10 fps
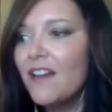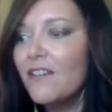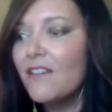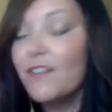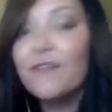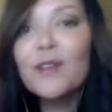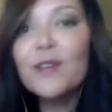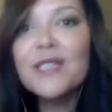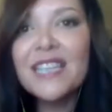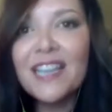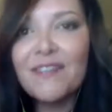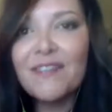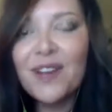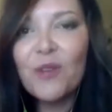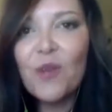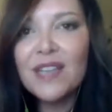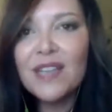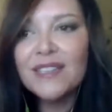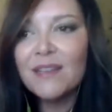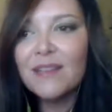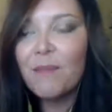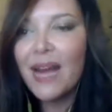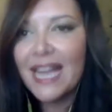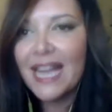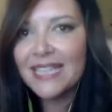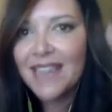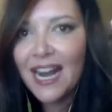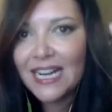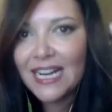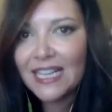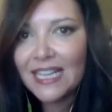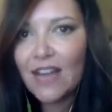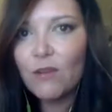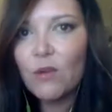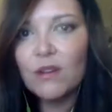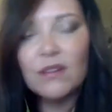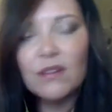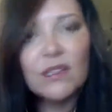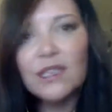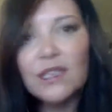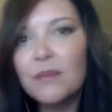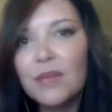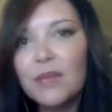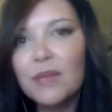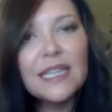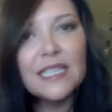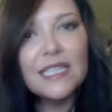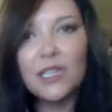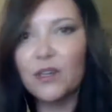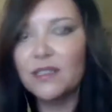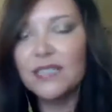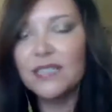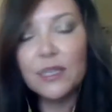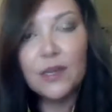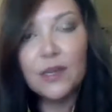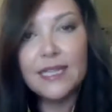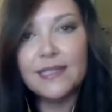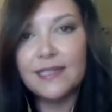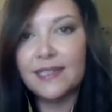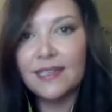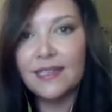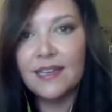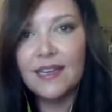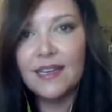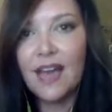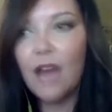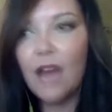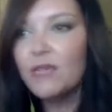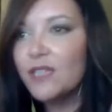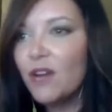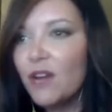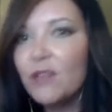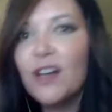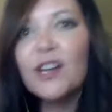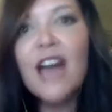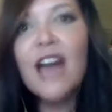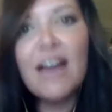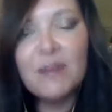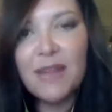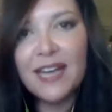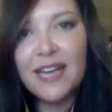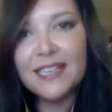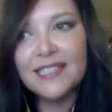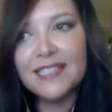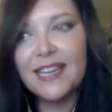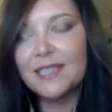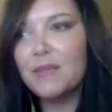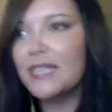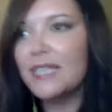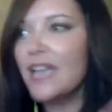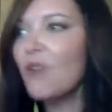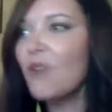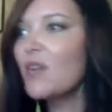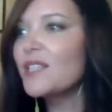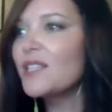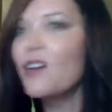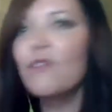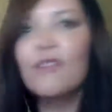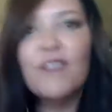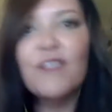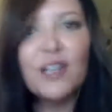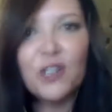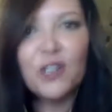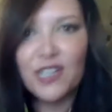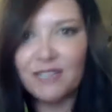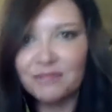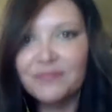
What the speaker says: The first thing I felt was my anxiety level completely decreased. Wow. I was no longer having panic attacks because I wasn't over functioning.